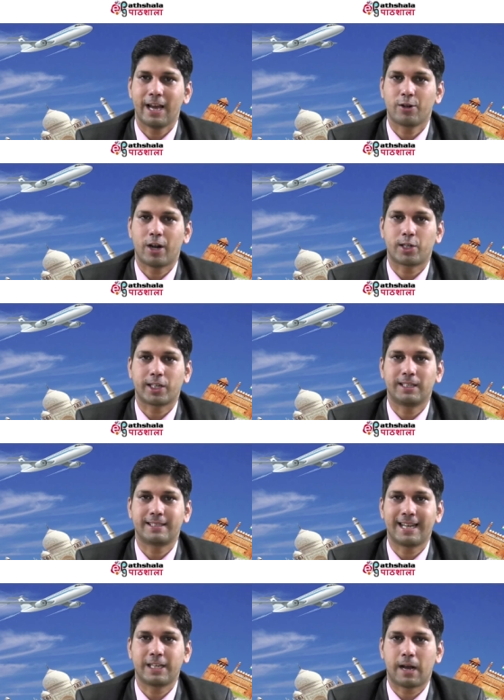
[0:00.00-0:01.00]
aeronautical
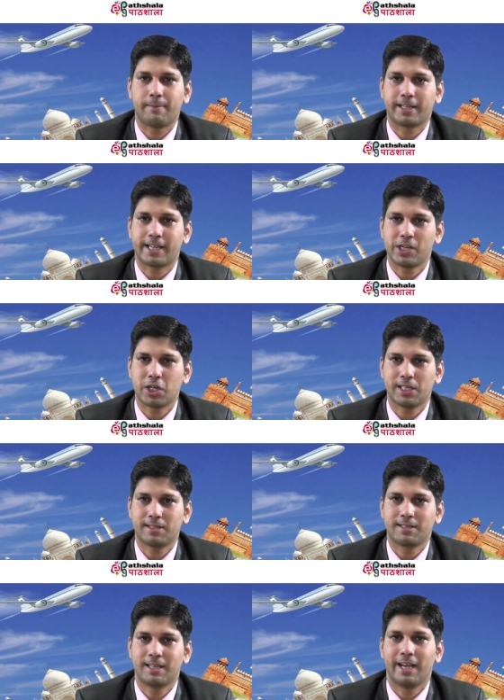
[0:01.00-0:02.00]

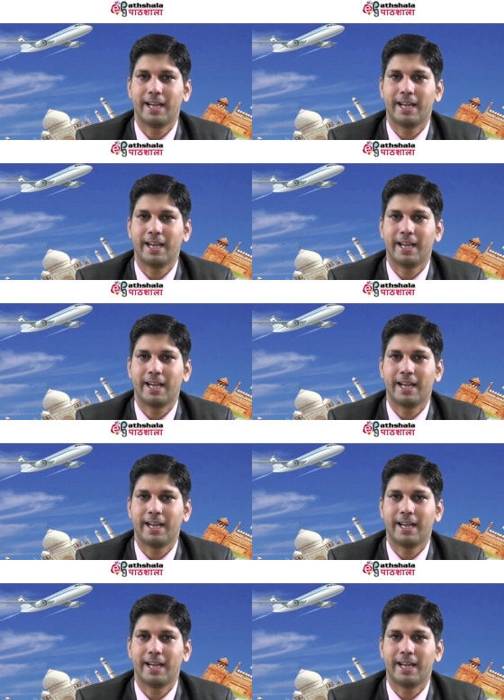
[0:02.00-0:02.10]
telecommunications,